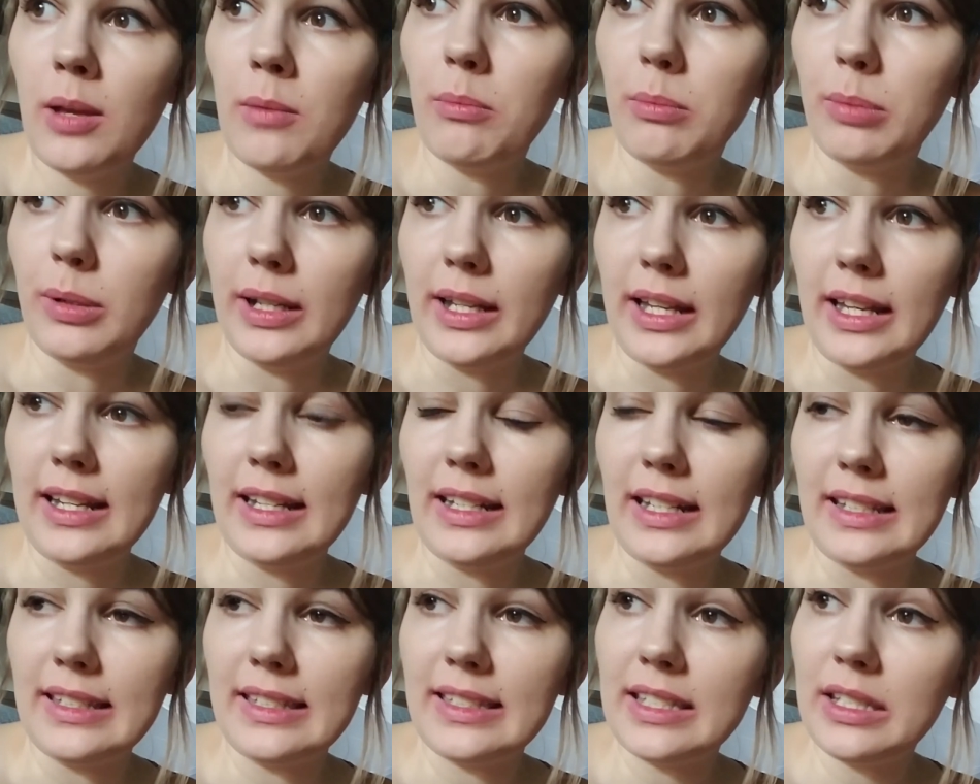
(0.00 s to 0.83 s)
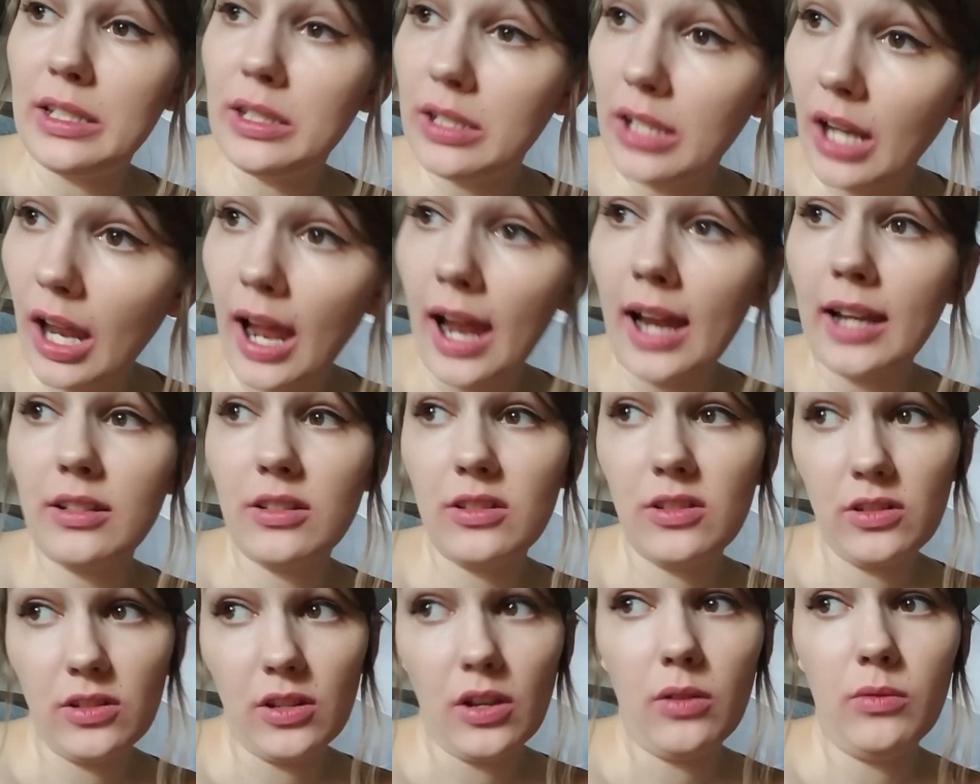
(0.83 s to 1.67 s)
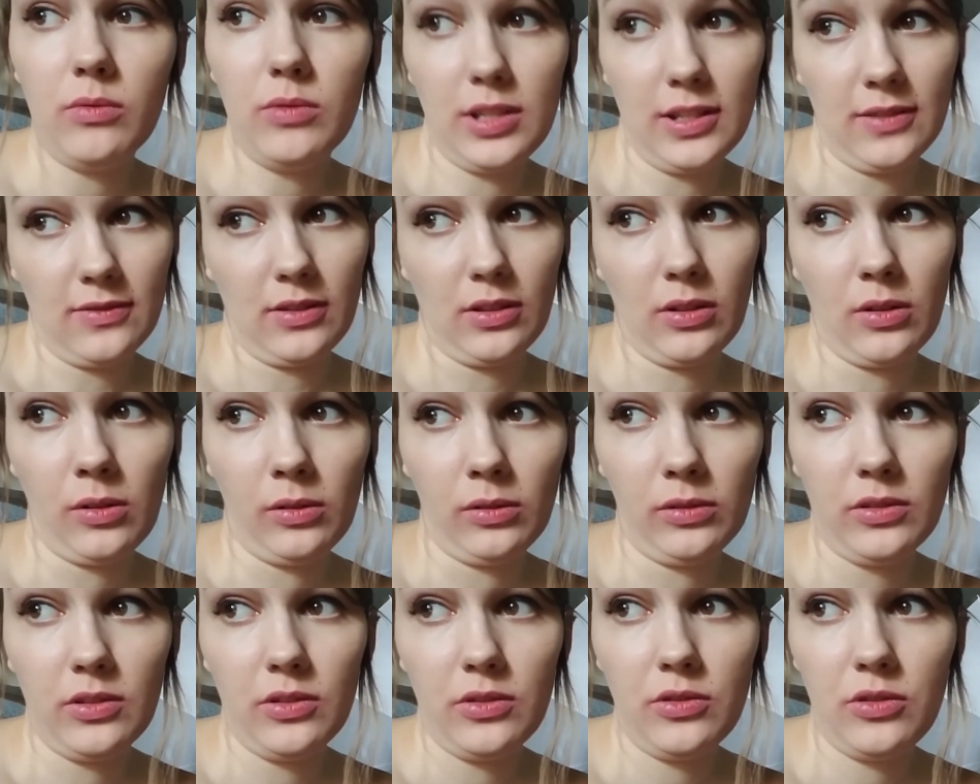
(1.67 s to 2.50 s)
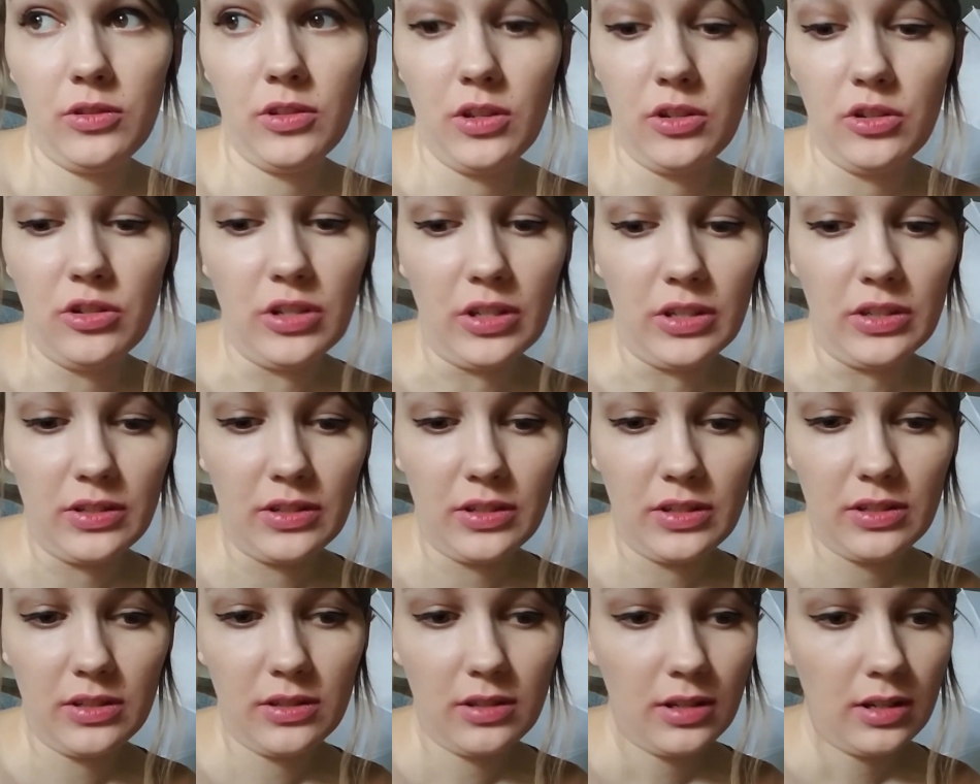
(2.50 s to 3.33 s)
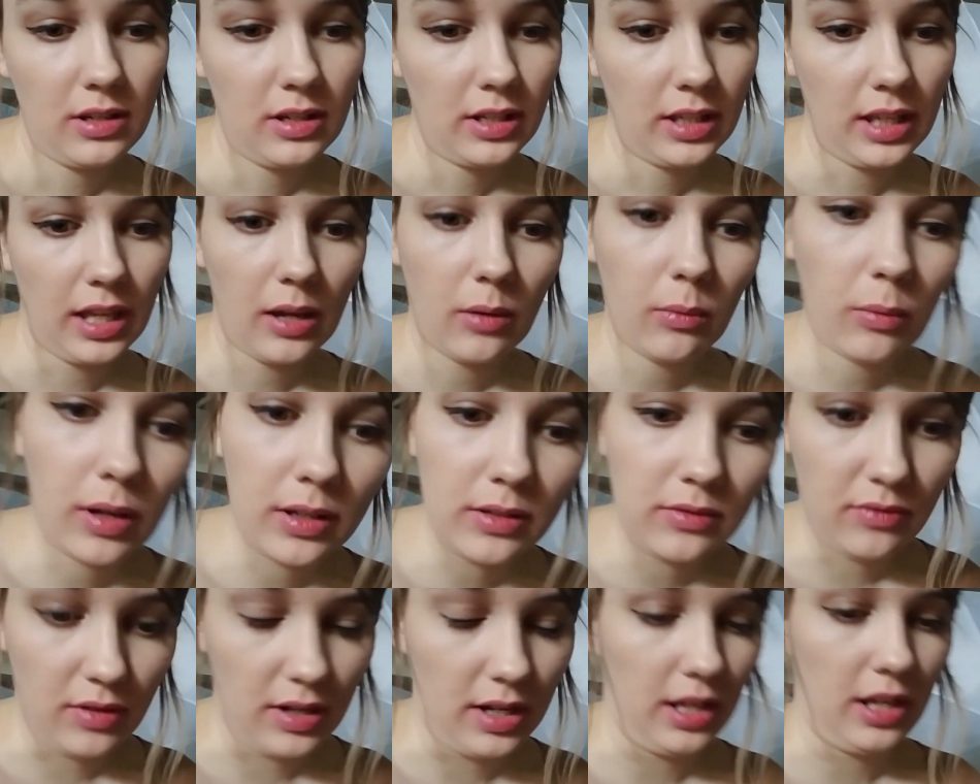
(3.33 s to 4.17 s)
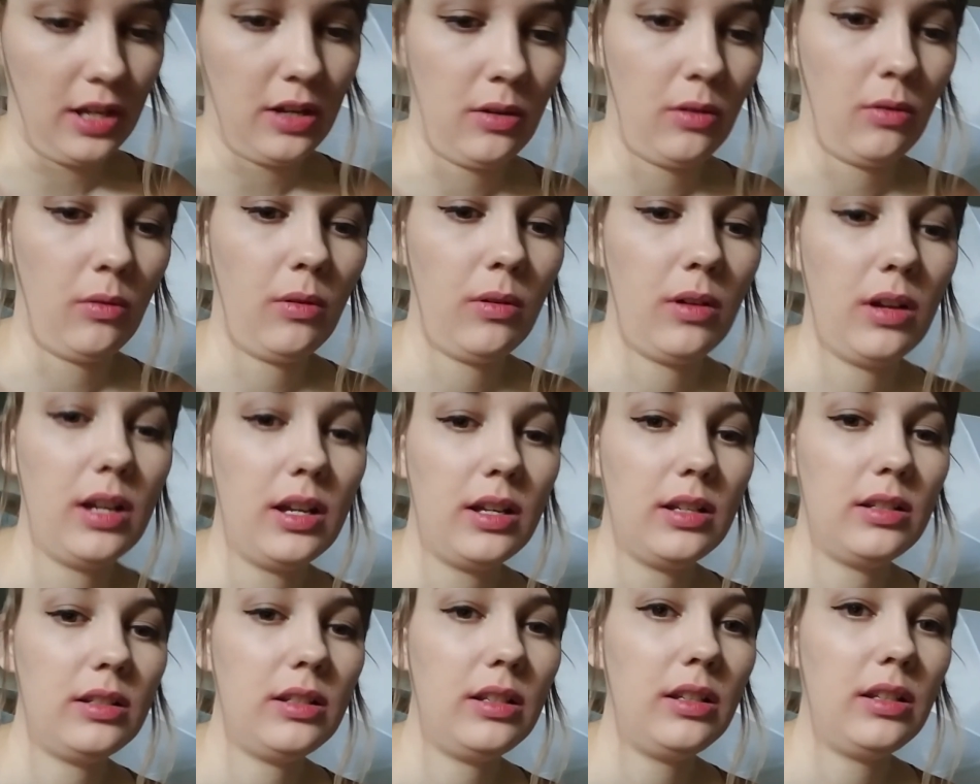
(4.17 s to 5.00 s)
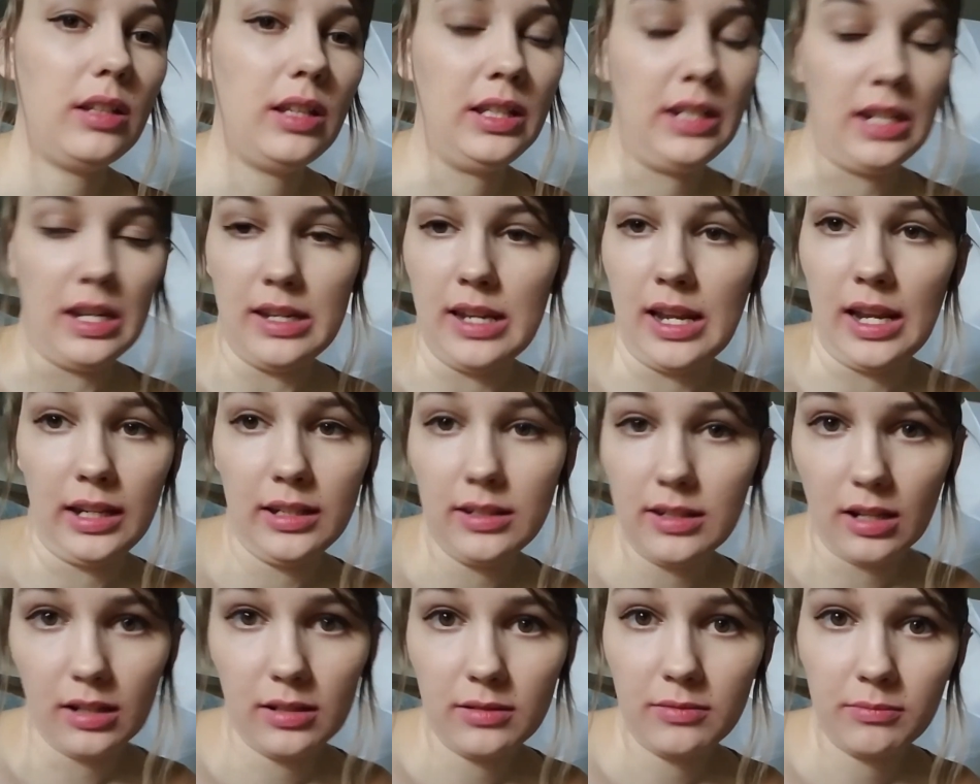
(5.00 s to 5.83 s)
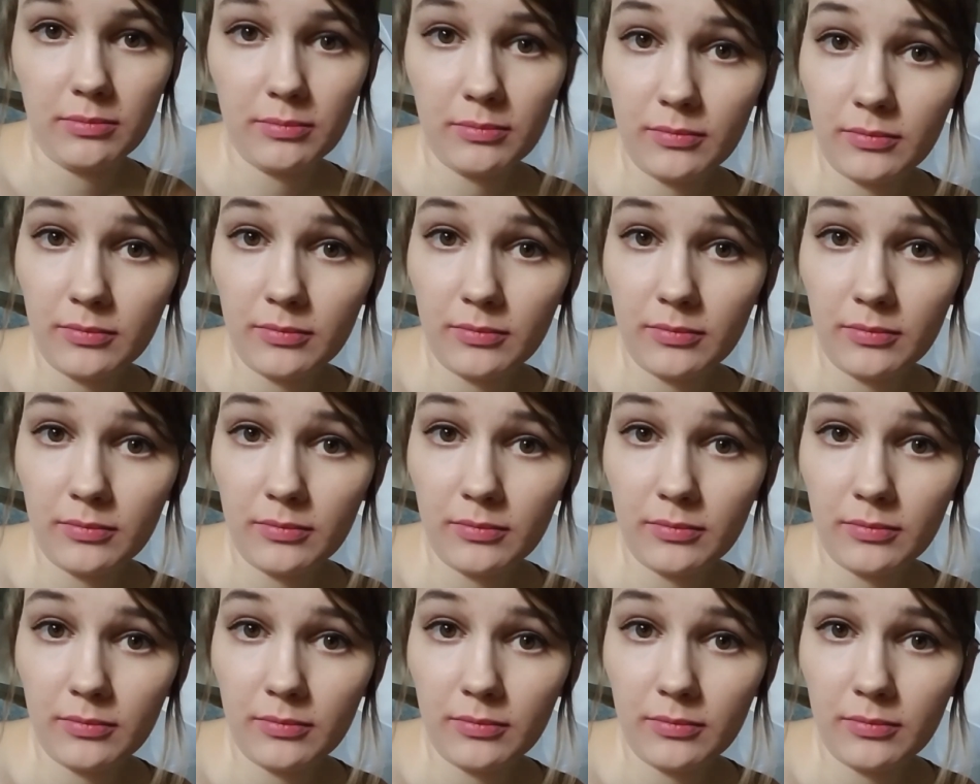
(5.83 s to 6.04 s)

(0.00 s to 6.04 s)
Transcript: but it is not so difficult to just get 1 video in a day done.